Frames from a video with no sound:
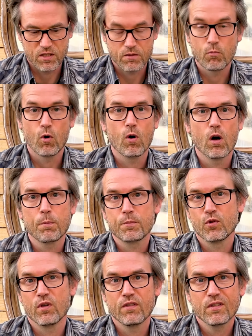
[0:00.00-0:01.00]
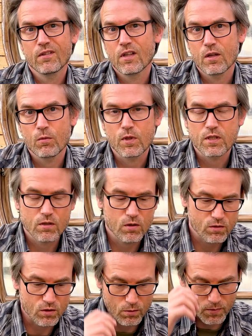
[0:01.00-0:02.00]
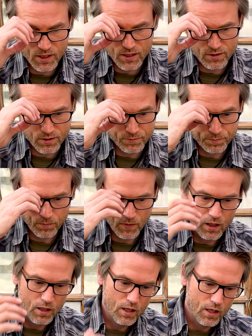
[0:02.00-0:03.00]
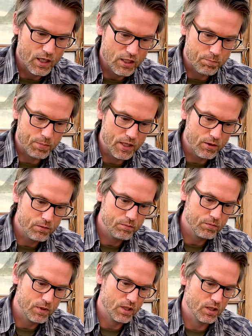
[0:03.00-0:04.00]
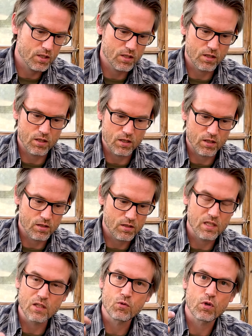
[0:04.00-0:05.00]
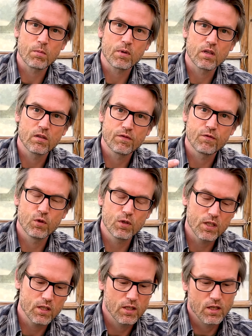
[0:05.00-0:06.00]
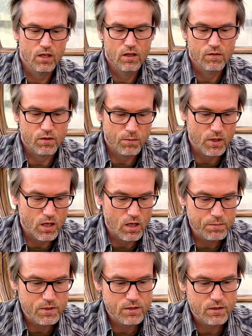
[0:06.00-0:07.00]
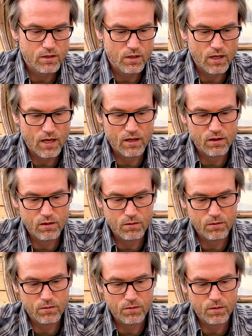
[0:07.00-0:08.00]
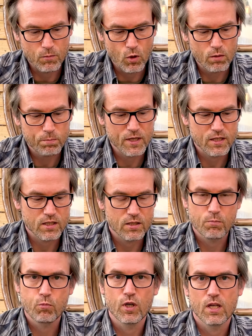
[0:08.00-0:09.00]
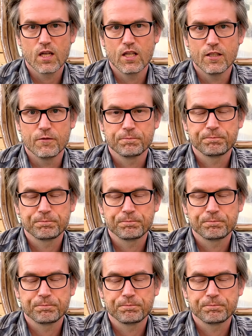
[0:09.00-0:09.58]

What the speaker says: more hop driven than a West Coast normally is. It's bitter, it's still tropical and fruity from the hops, and the malt base is pretty clean.